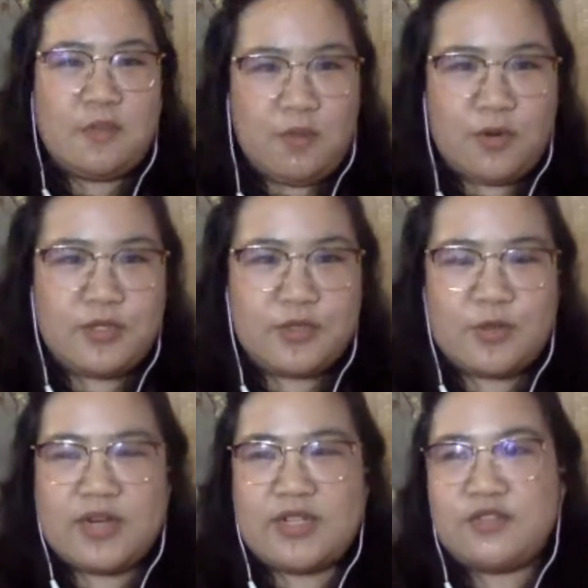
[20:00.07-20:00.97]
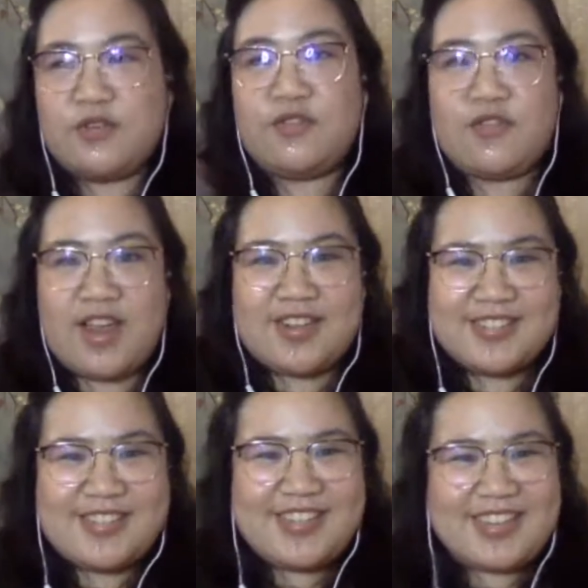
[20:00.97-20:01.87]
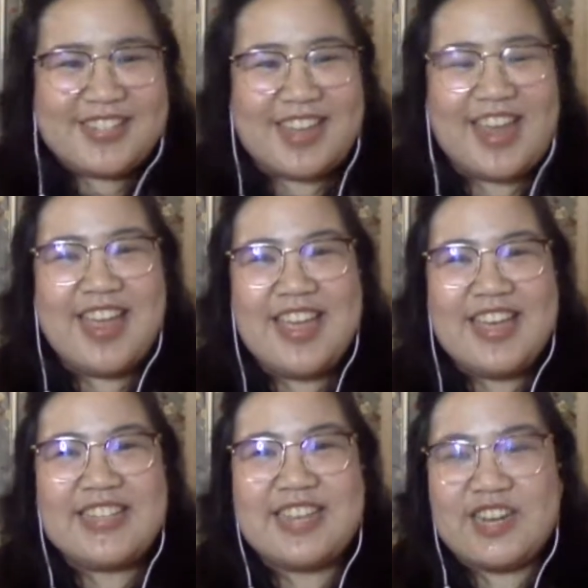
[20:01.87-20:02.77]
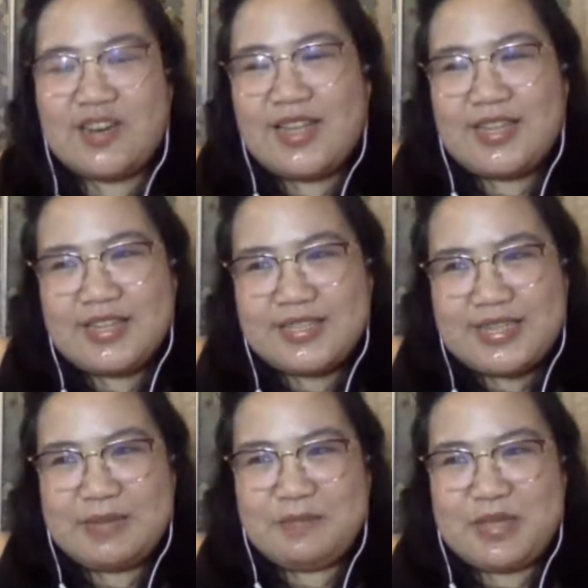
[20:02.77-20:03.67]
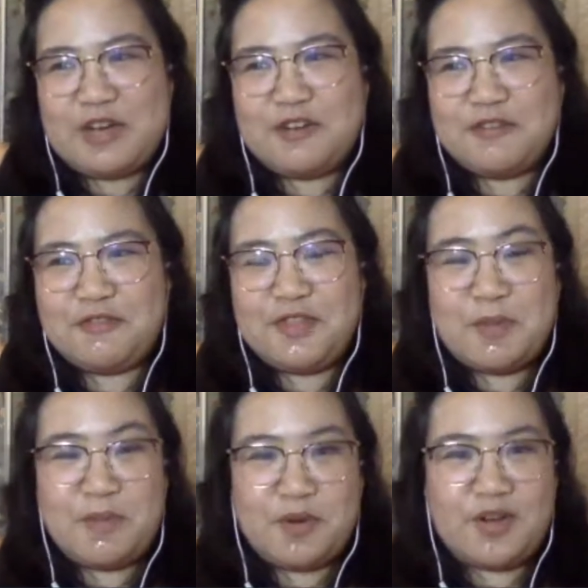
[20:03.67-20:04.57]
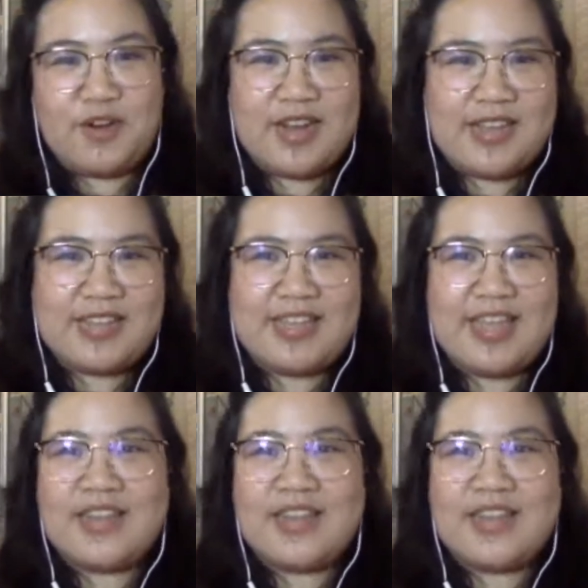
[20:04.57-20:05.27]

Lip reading: the most when it's for friends kasi it's like you're getting a sneak peek of their book already,